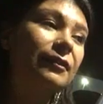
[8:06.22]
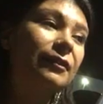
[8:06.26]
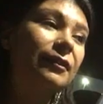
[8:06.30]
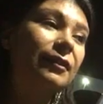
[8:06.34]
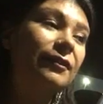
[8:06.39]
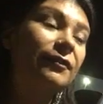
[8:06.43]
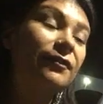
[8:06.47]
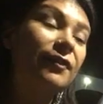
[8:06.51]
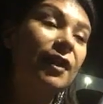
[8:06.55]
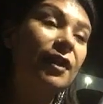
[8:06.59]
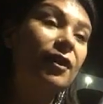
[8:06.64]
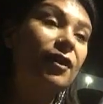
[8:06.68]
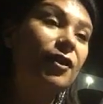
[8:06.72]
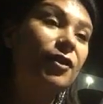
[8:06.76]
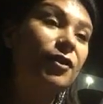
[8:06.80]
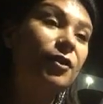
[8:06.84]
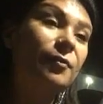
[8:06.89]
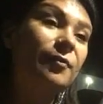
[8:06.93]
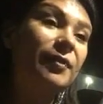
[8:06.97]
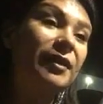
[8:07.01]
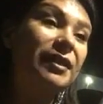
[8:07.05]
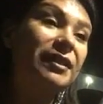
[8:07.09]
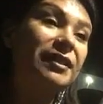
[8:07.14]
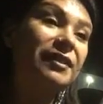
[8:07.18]
if they are your
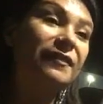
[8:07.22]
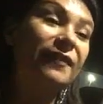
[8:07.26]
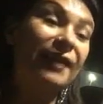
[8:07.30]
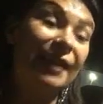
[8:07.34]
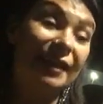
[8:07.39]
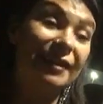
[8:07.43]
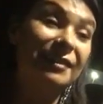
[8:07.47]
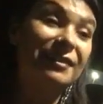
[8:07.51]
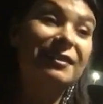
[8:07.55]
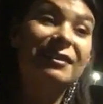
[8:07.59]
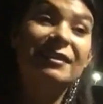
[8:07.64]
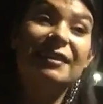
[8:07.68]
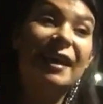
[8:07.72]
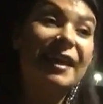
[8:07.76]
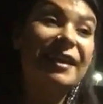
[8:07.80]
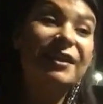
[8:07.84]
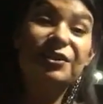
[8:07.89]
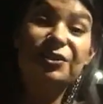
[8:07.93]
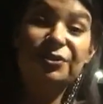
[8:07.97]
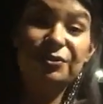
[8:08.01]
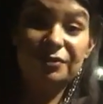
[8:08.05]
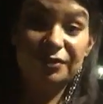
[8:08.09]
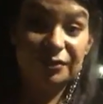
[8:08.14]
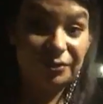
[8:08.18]
biggest fan and
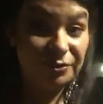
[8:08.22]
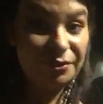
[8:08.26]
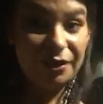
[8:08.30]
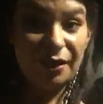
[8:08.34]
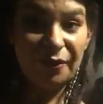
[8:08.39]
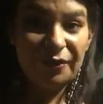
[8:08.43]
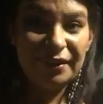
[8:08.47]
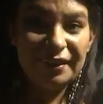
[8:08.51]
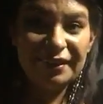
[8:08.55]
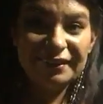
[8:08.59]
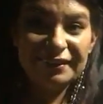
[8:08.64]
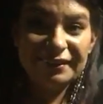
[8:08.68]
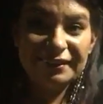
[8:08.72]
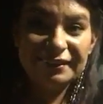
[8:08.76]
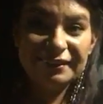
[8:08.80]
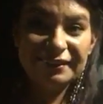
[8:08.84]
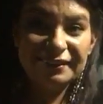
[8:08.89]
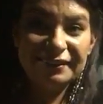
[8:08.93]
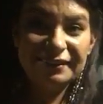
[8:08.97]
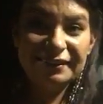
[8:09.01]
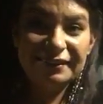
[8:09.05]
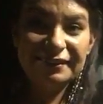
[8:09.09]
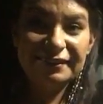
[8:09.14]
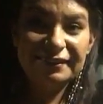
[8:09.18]
you do know it,
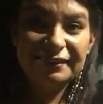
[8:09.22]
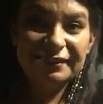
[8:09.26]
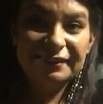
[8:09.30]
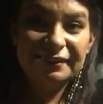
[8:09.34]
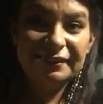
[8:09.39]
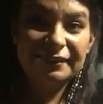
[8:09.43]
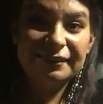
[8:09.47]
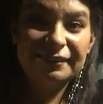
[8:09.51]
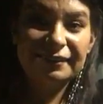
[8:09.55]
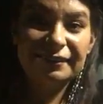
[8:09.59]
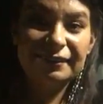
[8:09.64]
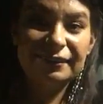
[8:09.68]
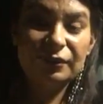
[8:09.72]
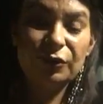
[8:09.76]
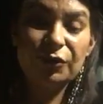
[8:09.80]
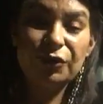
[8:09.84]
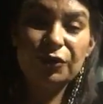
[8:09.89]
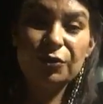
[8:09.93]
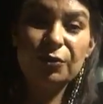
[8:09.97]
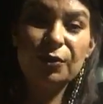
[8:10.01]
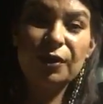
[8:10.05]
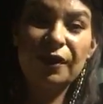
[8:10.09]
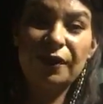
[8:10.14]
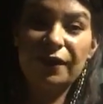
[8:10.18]
or
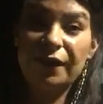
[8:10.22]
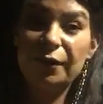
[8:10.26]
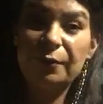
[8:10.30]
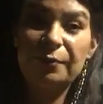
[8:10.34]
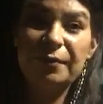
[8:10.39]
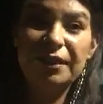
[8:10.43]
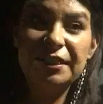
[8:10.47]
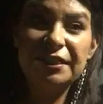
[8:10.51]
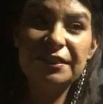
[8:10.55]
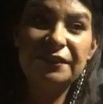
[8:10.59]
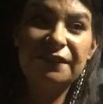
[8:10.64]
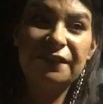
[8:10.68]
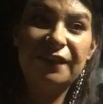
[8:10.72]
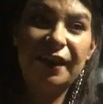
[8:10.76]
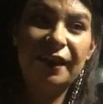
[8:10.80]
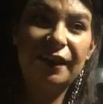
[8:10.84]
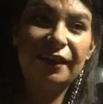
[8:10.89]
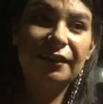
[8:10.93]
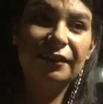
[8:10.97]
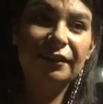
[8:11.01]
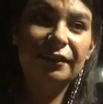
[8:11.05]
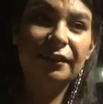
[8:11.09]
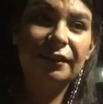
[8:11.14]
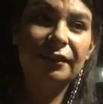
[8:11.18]
you are their biggest
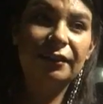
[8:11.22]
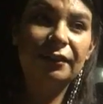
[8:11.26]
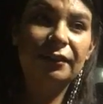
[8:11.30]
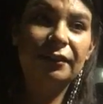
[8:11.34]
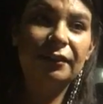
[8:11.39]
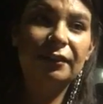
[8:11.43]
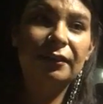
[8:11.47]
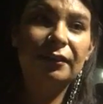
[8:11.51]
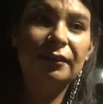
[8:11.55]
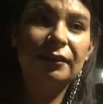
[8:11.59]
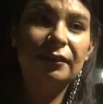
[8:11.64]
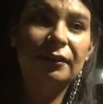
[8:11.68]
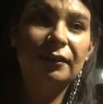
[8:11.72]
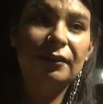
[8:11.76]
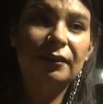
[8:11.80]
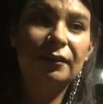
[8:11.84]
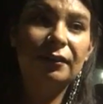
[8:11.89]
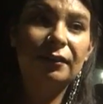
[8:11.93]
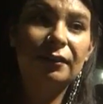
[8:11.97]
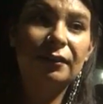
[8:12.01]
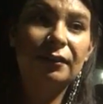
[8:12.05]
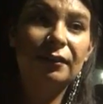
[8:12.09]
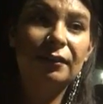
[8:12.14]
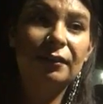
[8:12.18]
fan
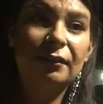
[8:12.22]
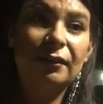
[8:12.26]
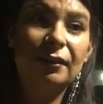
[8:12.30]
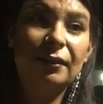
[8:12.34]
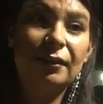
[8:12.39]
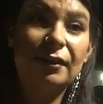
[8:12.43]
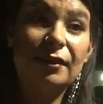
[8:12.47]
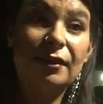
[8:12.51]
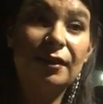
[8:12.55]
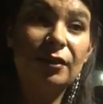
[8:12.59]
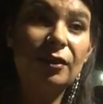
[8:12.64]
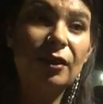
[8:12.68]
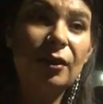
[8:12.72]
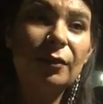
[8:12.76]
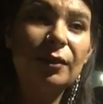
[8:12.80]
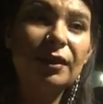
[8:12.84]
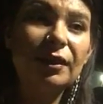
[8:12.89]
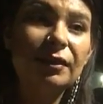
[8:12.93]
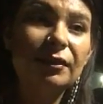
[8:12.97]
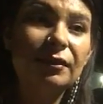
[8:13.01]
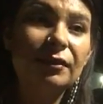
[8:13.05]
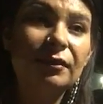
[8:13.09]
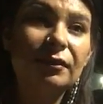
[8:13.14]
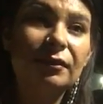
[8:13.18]
and they know
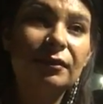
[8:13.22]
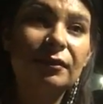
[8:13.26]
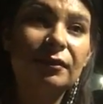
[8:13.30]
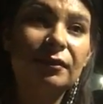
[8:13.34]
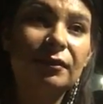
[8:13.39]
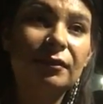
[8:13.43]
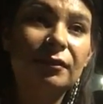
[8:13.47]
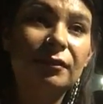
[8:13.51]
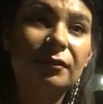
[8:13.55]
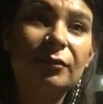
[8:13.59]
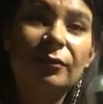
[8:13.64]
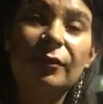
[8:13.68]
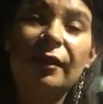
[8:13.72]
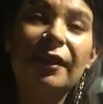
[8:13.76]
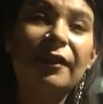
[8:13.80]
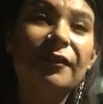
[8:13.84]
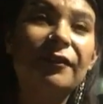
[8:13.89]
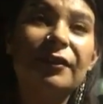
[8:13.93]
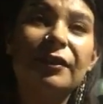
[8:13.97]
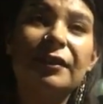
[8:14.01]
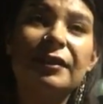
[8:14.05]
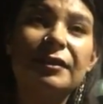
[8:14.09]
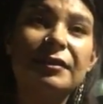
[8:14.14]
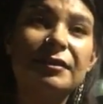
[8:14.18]
it,
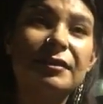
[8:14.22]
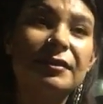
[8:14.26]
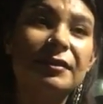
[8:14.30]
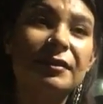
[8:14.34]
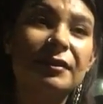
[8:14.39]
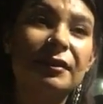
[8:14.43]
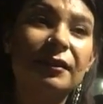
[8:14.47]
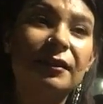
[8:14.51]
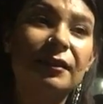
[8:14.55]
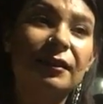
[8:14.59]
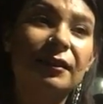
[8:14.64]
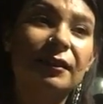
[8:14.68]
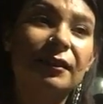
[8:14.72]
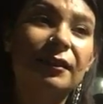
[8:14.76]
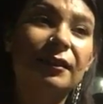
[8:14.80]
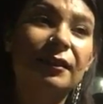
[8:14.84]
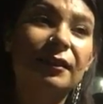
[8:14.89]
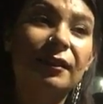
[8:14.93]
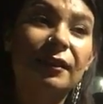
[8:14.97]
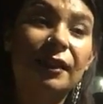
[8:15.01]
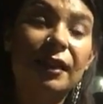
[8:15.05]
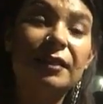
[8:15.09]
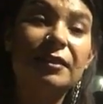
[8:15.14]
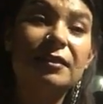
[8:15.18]
whatever it is,
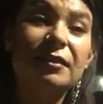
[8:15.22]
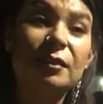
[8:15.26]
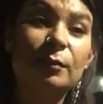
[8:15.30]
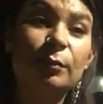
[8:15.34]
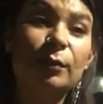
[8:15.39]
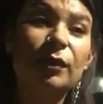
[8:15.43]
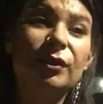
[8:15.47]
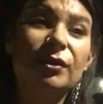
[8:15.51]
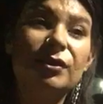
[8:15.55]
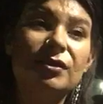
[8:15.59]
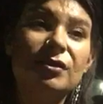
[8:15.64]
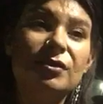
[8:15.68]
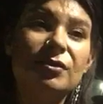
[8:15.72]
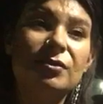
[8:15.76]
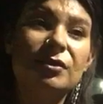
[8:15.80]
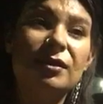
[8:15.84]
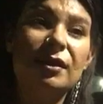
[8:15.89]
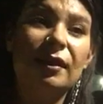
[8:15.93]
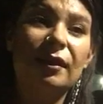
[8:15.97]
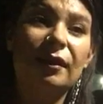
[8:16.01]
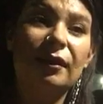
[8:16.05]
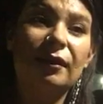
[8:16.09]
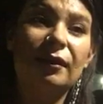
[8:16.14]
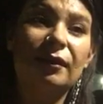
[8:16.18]
that's the person you
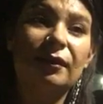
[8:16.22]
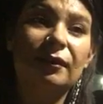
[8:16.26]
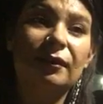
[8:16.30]
take.